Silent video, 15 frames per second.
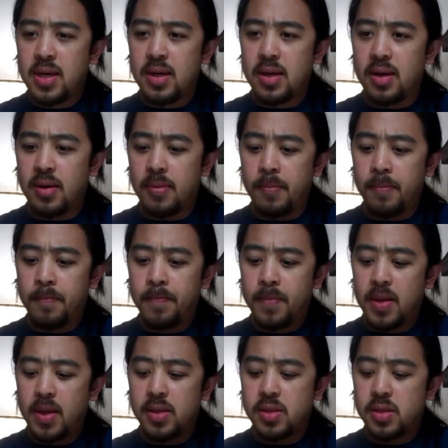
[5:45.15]
Um,
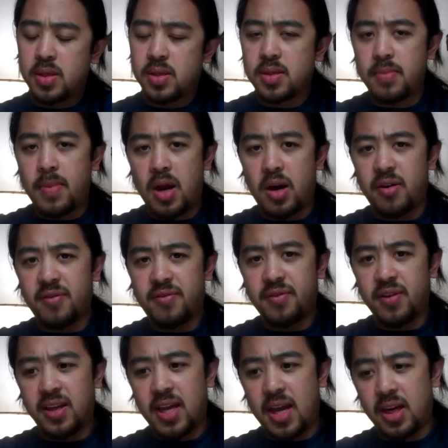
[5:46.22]
it's just a matter of
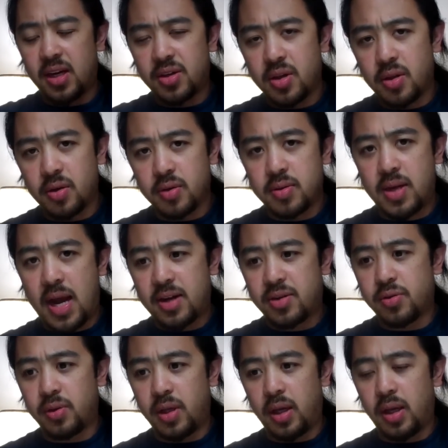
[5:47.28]
getting to those
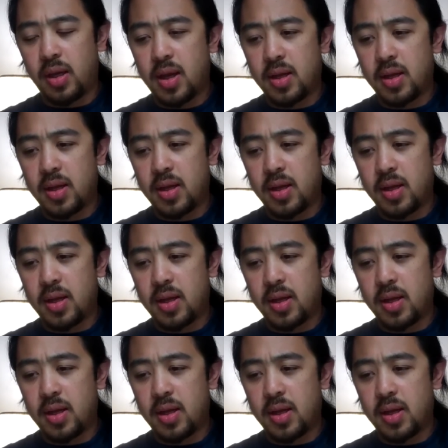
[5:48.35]
naturally.